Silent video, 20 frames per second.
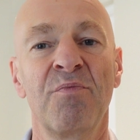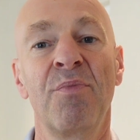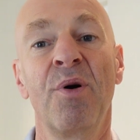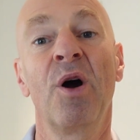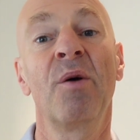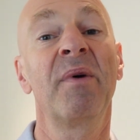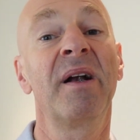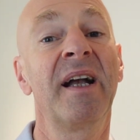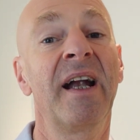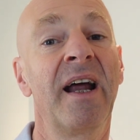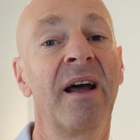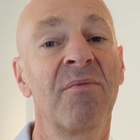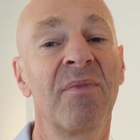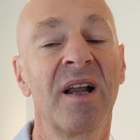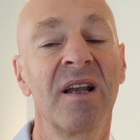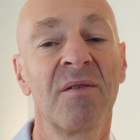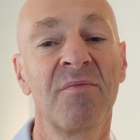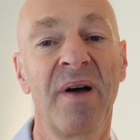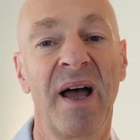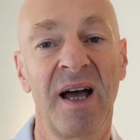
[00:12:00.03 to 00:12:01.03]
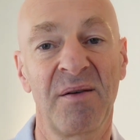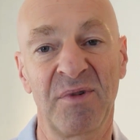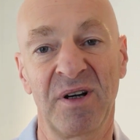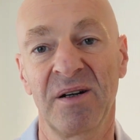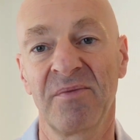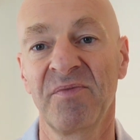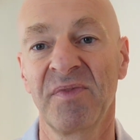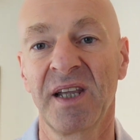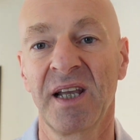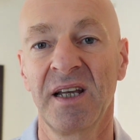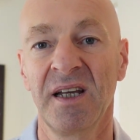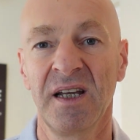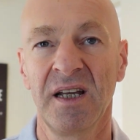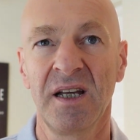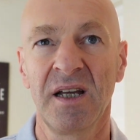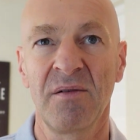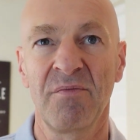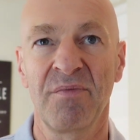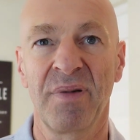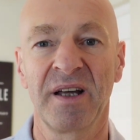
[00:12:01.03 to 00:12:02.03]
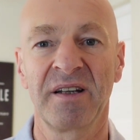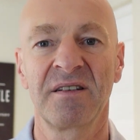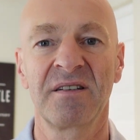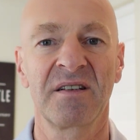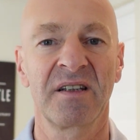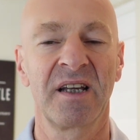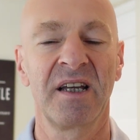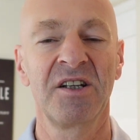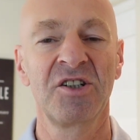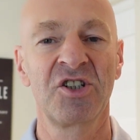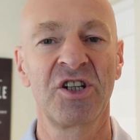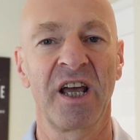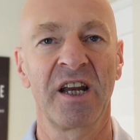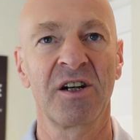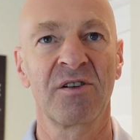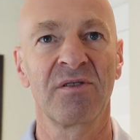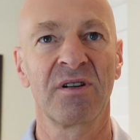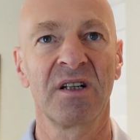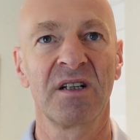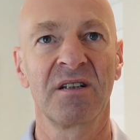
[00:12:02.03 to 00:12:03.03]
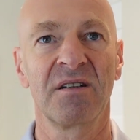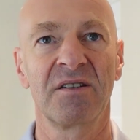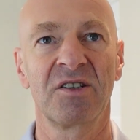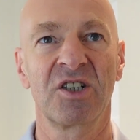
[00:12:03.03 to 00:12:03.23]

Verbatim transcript: Birmingham, Alabama. But in general,